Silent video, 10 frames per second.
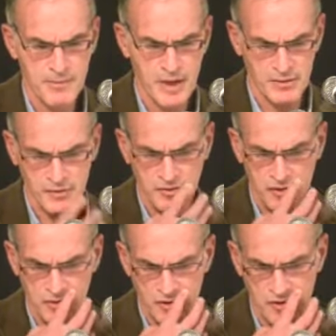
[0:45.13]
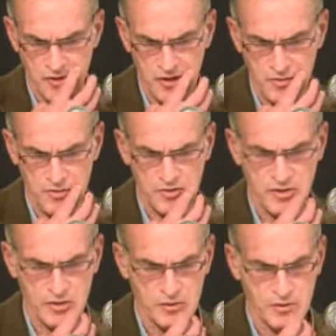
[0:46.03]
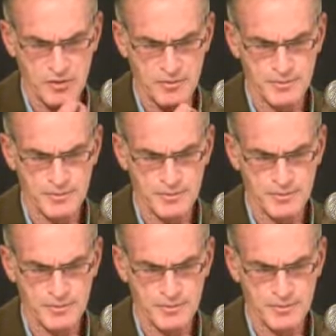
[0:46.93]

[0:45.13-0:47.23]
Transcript: Palestinian that was killed.